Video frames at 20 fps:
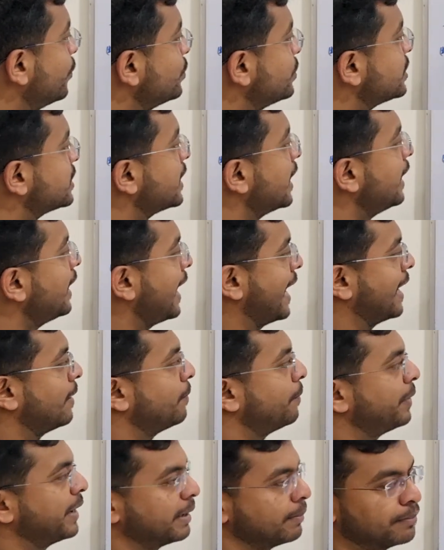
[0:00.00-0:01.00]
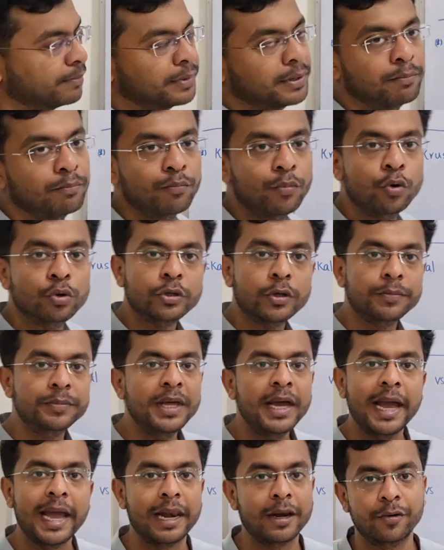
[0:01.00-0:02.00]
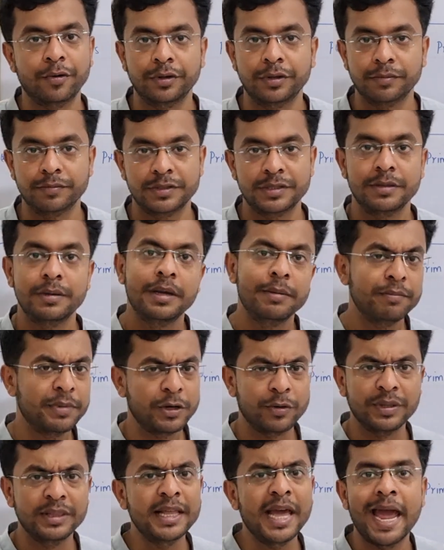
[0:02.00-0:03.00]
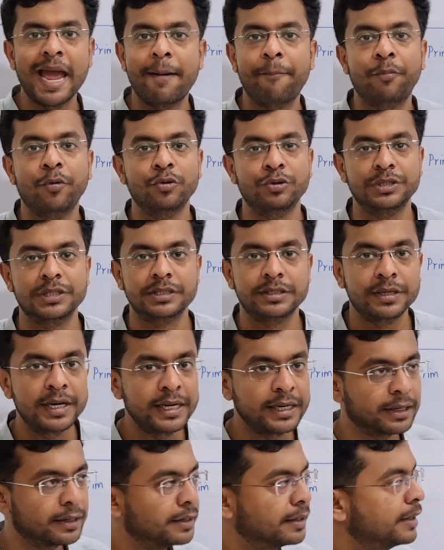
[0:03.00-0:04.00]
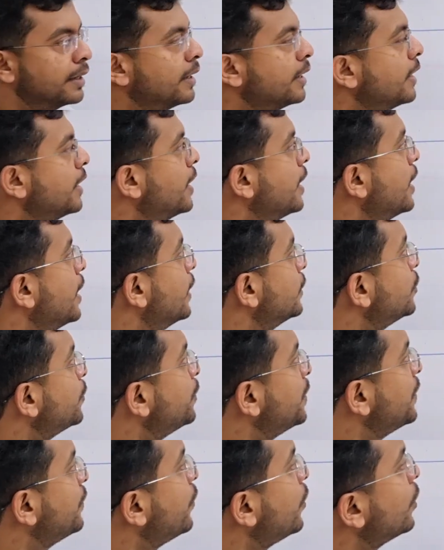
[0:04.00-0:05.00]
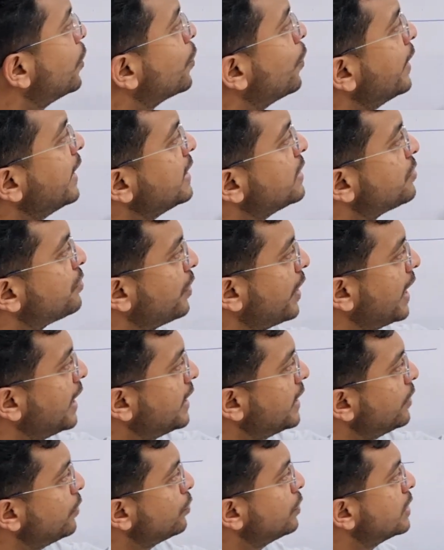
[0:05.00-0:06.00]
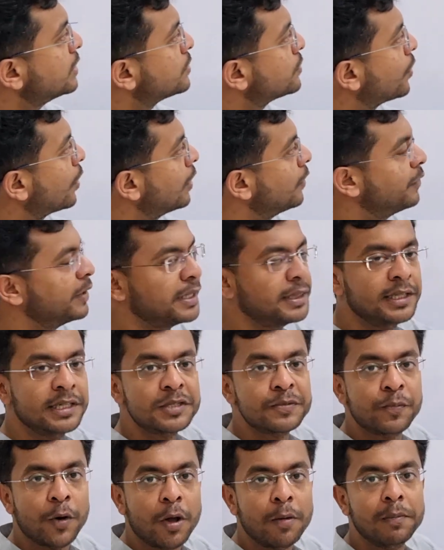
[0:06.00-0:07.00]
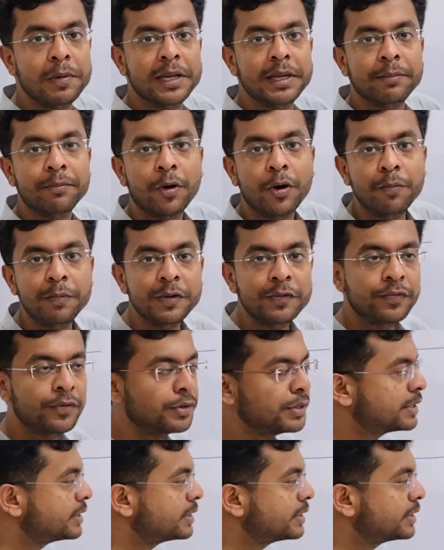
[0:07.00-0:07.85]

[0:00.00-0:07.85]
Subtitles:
Kruskal and Prim, both of the algorithms between the approaches, right? So before going straight into the solving this problem or before